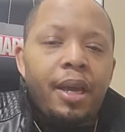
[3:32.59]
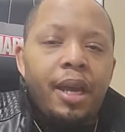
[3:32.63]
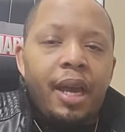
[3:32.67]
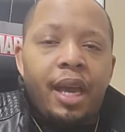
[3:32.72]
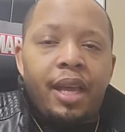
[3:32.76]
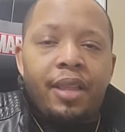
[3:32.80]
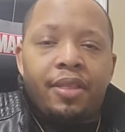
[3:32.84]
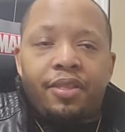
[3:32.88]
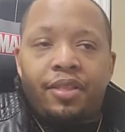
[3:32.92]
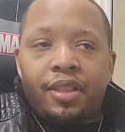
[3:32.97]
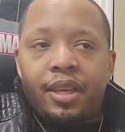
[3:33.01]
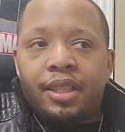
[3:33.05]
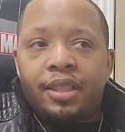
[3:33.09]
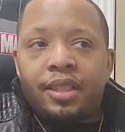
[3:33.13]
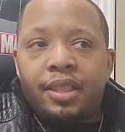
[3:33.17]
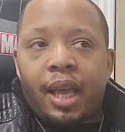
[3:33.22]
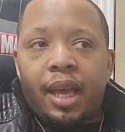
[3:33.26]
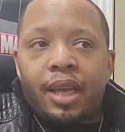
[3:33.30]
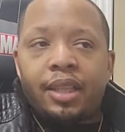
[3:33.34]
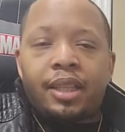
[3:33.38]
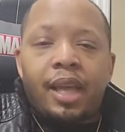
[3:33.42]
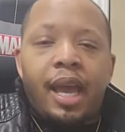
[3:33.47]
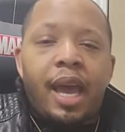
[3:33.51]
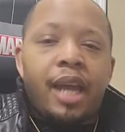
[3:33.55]
and things
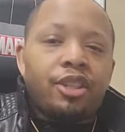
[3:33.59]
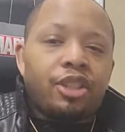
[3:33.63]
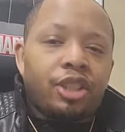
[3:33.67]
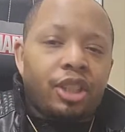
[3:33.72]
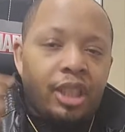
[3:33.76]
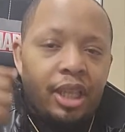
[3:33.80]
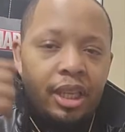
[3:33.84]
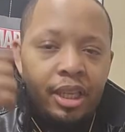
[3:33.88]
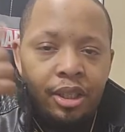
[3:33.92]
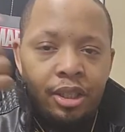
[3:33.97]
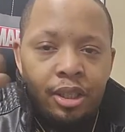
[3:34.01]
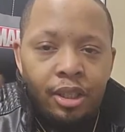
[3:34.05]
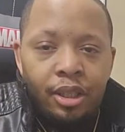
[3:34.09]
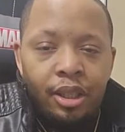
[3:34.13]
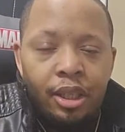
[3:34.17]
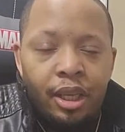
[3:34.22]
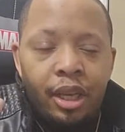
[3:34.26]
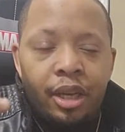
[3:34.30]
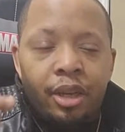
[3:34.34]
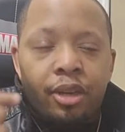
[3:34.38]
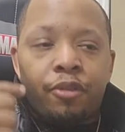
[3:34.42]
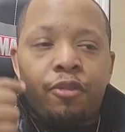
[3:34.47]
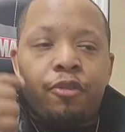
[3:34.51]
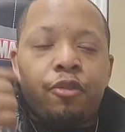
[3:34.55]
like that, getting
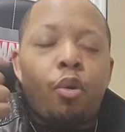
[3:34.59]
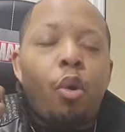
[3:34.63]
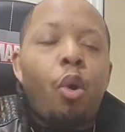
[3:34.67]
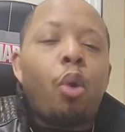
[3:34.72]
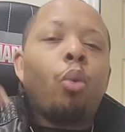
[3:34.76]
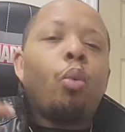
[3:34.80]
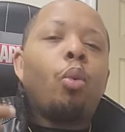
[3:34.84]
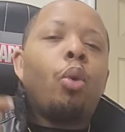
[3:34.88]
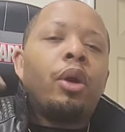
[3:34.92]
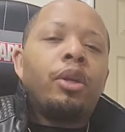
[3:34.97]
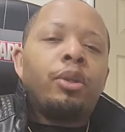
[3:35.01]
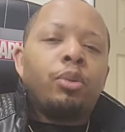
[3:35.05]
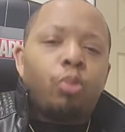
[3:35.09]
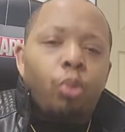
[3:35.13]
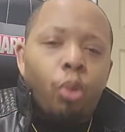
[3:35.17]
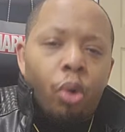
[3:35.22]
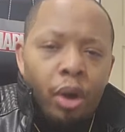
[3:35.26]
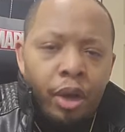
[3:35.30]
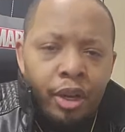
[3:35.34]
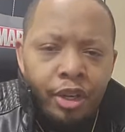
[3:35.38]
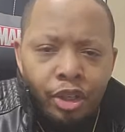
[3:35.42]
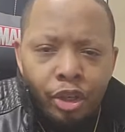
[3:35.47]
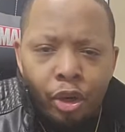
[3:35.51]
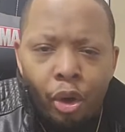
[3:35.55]
getting
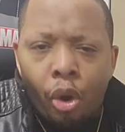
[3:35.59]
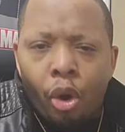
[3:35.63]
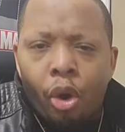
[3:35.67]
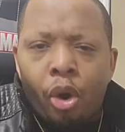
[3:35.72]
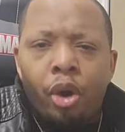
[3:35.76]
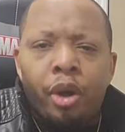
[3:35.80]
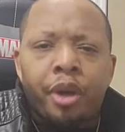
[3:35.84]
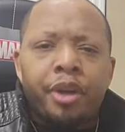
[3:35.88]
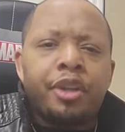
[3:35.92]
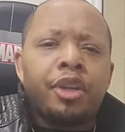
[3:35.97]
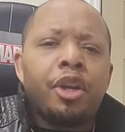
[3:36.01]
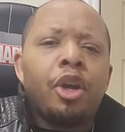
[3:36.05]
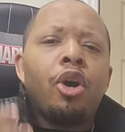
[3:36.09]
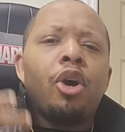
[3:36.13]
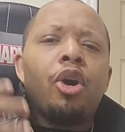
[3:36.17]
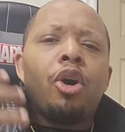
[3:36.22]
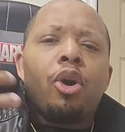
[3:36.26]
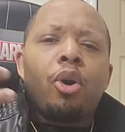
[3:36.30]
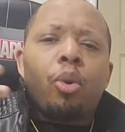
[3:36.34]
411 on